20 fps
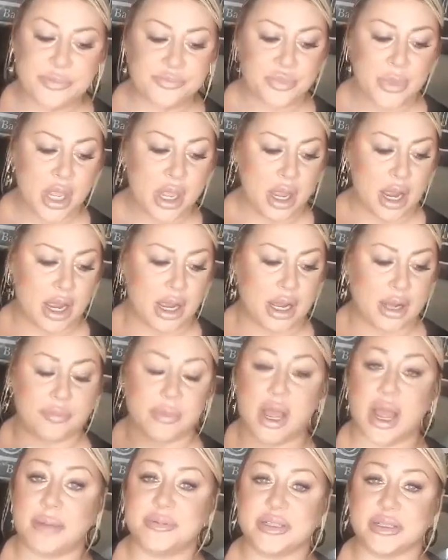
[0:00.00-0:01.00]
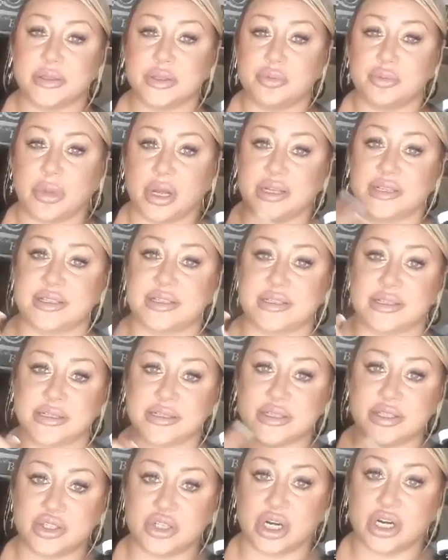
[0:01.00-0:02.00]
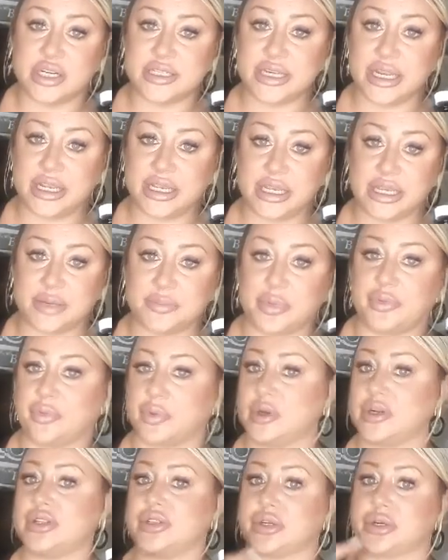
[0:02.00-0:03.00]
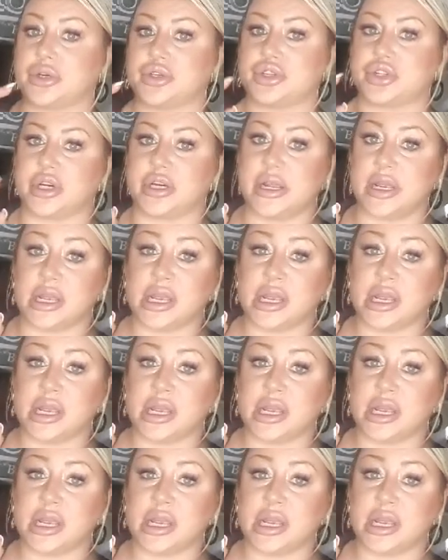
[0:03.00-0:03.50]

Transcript: Absolute must. Start taking it before surgery.